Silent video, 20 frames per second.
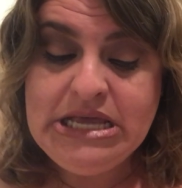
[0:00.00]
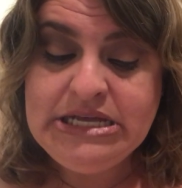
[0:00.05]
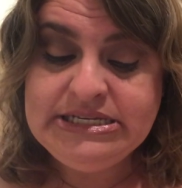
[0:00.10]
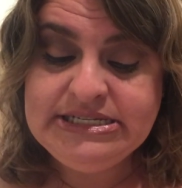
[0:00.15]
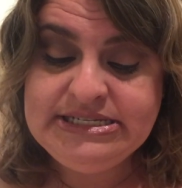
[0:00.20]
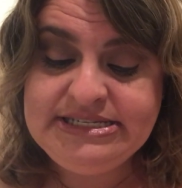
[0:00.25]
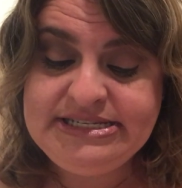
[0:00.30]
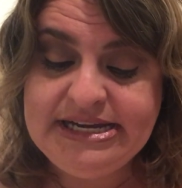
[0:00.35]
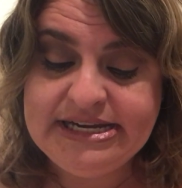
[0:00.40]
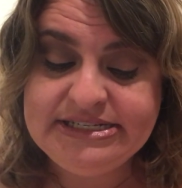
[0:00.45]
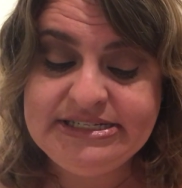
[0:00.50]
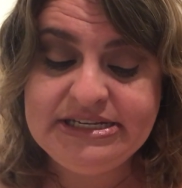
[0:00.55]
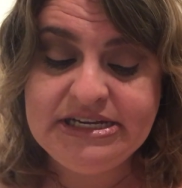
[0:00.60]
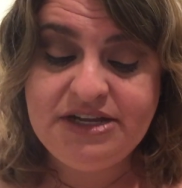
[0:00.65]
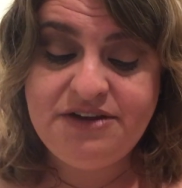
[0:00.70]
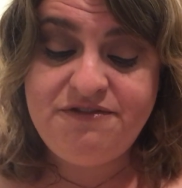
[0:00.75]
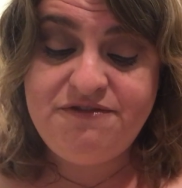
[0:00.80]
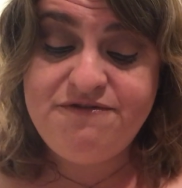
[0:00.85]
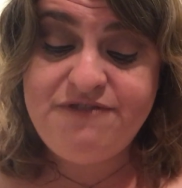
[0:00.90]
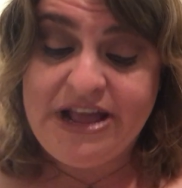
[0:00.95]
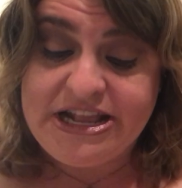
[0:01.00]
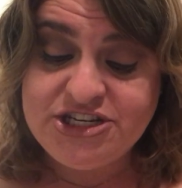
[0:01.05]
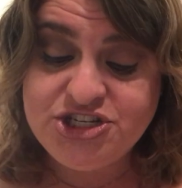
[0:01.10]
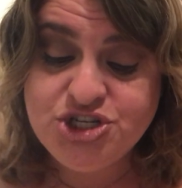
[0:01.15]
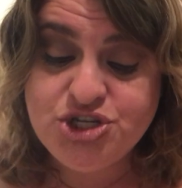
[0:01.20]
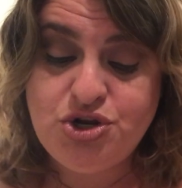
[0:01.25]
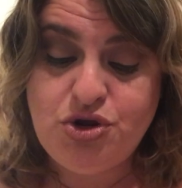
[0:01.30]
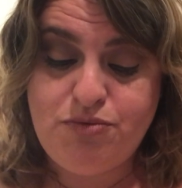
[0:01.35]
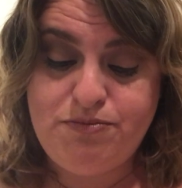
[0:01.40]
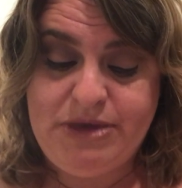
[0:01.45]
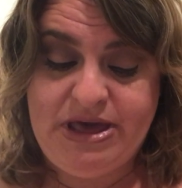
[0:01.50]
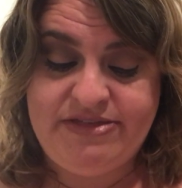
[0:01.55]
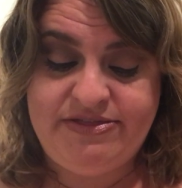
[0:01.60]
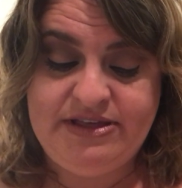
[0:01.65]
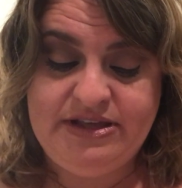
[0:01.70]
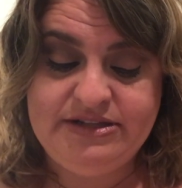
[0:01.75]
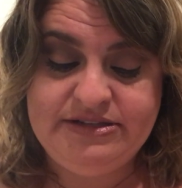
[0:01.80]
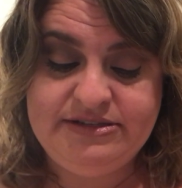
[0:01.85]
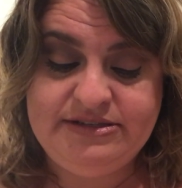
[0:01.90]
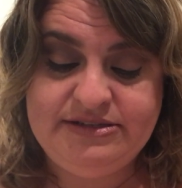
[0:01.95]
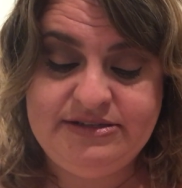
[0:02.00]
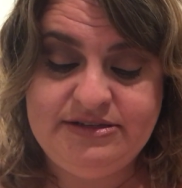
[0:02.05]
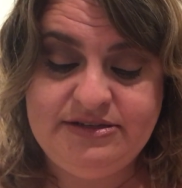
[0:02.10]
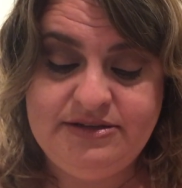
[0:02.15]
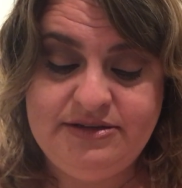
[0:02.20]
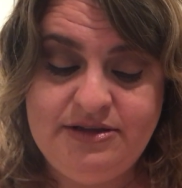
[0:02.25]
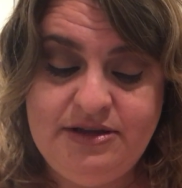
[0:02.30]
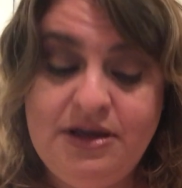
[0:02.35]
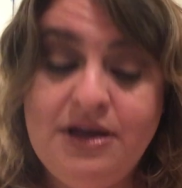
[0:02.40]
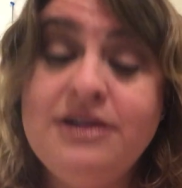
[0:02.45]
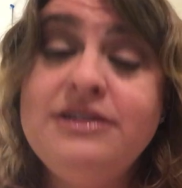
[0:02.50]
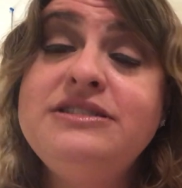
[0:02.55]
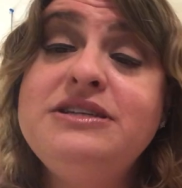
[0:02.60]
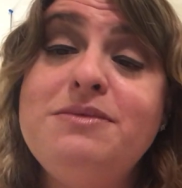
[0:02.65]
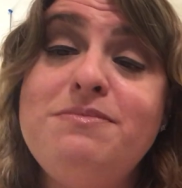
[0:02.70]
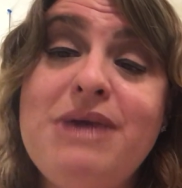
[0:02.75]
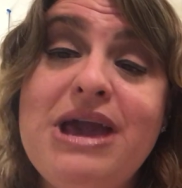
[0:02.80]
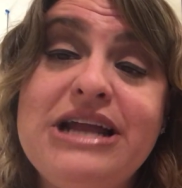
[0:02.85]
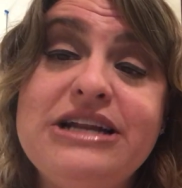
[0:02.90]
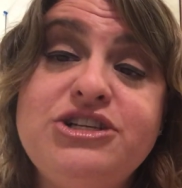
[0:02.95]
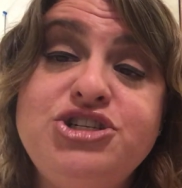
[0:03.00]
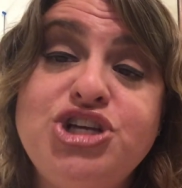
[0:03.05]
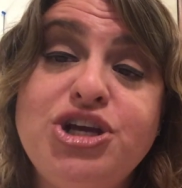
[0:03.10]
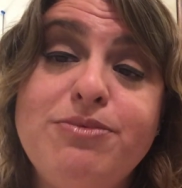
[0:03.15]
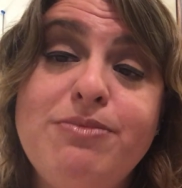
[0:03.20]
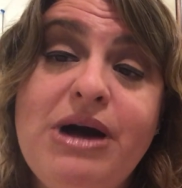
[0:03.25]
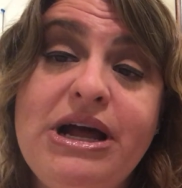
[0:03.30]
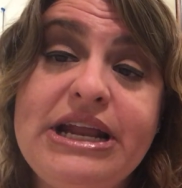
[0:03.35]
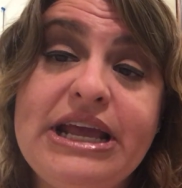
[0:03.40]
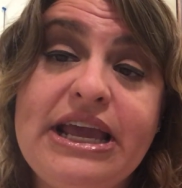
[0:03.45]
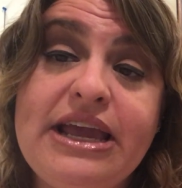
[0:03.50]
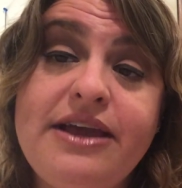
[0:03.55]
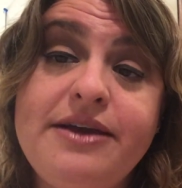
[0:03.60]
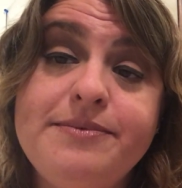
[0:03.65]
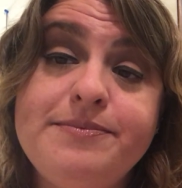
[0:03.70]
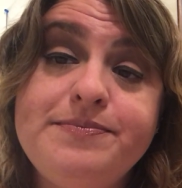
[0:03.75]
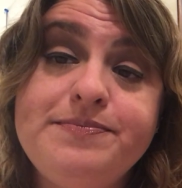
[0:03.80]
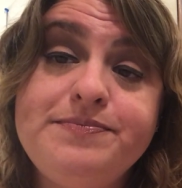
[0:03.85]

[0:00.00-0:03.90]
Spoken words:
Stick to conventional methods to managing money.